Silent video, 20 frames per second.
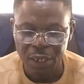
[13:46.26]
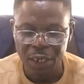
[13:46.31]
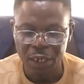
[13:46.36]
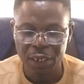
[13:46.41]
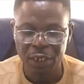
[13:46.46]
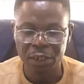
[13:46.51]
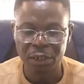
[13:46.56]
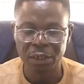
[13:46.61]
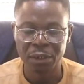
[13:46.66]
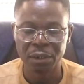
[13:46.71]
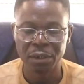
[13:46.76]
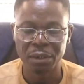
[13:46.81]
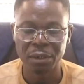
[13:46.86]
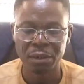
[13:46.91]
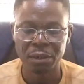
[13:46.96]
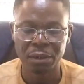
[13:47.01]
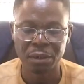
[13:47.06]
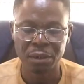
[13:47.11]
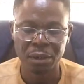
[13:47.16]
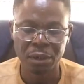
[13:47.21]
in
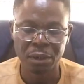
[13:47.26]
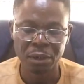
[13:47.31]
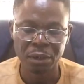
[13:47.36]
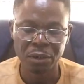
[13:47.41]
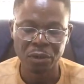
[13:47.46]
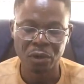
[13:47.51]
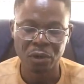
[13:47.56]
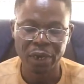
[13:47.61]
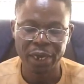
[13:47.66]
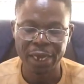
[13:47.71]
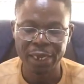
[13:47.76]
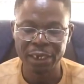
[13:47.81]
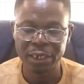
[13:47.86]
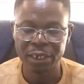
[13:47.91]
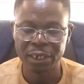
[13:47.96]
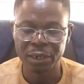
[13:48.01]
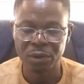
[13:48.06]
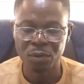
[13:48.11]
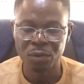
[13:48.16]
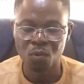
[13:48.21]
your
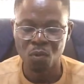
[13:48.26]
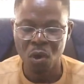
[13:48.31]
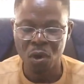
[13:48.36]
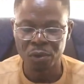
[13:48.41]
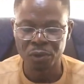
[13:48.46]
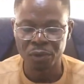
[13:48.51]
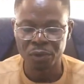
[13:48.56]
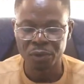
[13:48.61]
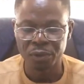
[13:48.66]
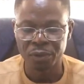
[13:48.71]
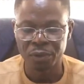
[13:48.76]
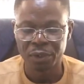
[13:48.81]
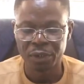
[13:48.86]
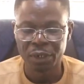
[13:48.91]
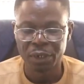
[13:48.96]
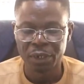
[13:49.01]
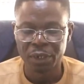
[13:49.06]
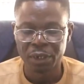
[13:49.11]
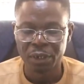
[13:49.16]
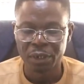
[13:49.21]
ND1.
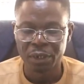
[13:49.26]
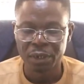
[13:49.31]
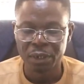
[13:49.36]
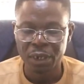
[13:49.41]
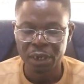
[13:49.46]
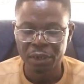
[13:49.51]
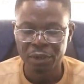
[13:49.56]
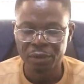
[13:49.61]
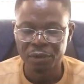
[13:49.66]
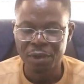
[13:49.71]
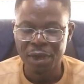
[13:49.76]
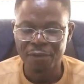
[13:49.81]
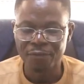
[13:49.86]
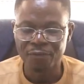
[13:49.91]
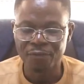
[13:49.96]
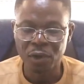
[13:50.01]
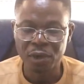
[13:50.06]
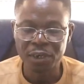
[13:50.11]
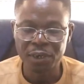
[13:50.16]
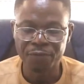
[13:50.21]
You have
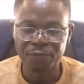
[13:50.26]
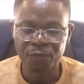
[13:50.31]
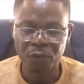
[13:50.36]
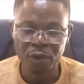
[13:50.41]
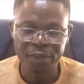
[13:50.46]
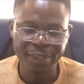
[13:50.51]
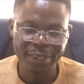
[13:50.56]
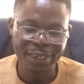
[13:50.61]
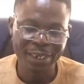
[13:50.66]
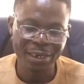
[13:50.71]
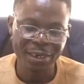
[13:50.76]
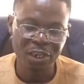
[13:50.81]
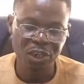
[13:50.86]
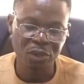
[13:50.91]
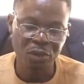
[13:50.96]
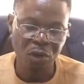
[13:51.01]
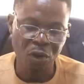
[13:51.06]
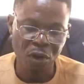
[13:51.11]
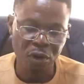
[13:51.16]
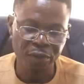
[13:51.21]
done the first English
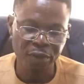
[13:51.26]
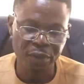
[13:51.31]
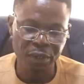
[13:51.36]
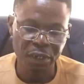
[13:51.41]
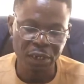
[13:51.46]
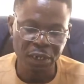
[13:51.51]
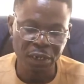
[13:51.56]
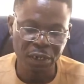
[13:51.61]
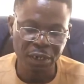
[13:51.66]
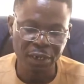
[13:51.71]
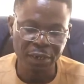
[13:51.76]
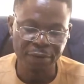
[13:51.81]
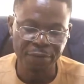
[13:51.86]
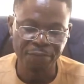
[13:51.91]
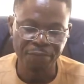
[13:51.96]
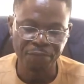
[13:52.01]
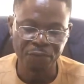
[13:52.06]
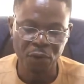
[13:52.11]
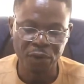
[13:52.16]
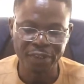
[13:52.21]
course in the
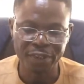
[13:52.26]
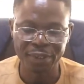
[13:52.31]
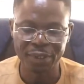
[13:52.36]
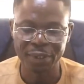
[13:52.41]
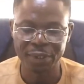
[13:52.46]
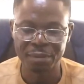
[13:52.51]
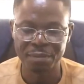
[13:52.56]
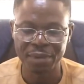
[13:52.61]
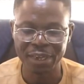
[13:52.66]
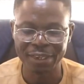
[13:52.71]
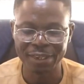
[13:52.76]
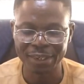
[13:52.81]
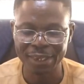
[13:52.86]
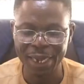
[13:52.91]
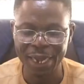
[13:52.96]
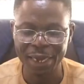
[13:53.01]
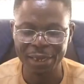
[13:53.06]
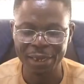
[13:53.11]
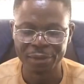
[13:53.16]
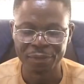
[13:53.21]
first
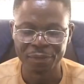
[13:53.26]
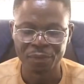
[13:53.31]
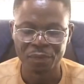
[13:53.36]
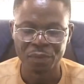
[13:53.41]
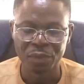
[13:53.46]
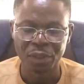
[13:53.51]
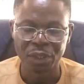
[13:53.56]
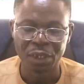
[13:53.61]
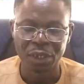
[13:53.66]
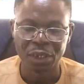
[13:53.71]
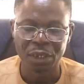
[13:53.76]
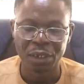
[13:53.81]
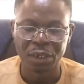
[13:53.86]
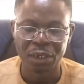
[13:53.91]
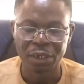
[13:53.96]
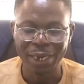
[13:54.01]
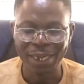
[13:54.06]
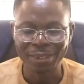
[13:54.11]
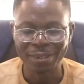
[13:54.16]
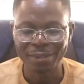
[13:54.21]
semester.
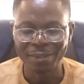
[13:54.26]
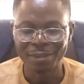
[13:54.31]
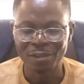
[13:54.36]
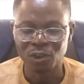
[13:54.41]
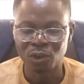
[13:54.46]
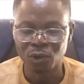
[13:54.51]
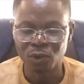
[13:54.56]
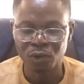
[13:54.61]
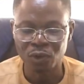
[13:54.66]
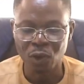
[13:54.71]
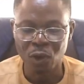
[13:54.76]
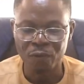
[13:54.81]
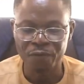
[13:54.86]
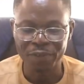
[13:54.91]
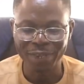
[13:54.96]
That is use of